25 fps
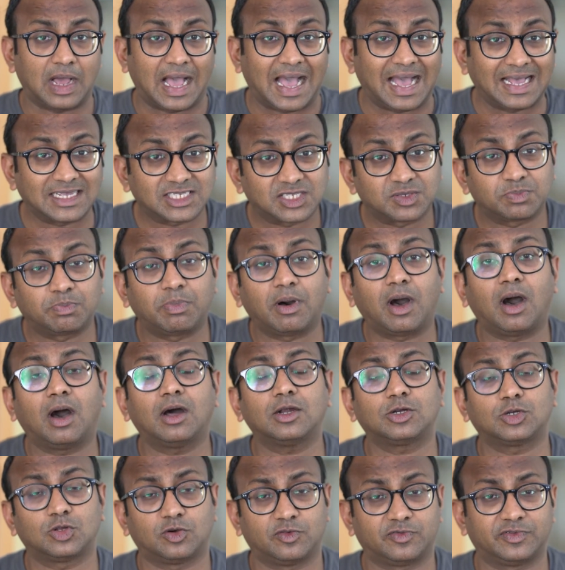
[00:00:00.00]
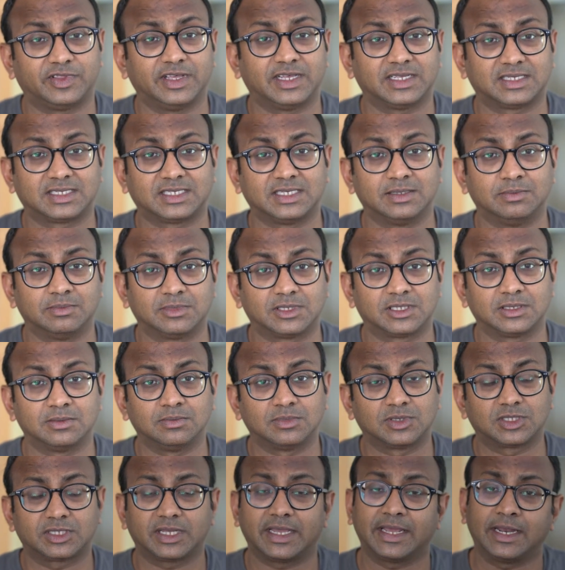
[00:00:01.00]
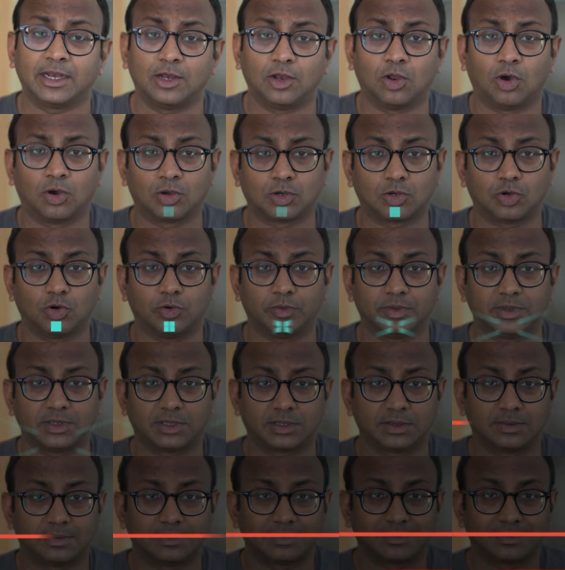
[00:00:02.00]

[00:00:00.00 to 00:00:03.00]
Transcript: as part of their symptoms in long COVID.